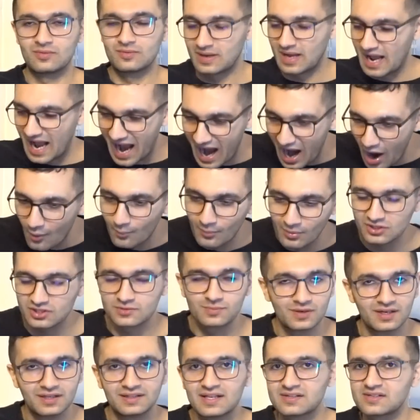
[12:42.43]
How much
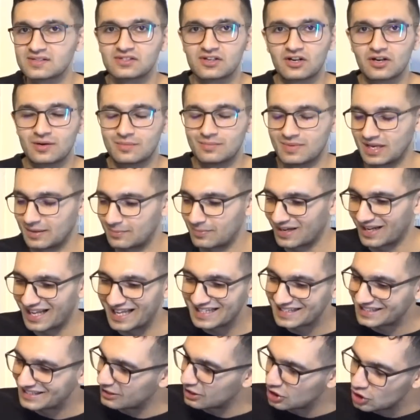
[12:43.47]
money Tesla's gonna make, but
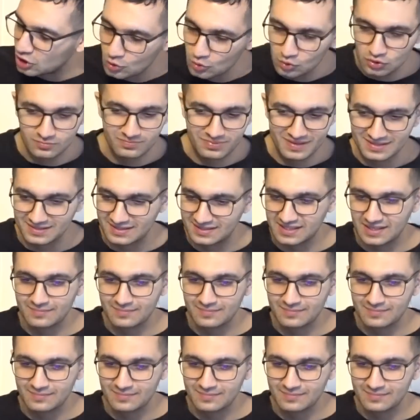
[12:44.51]
it's a huge business.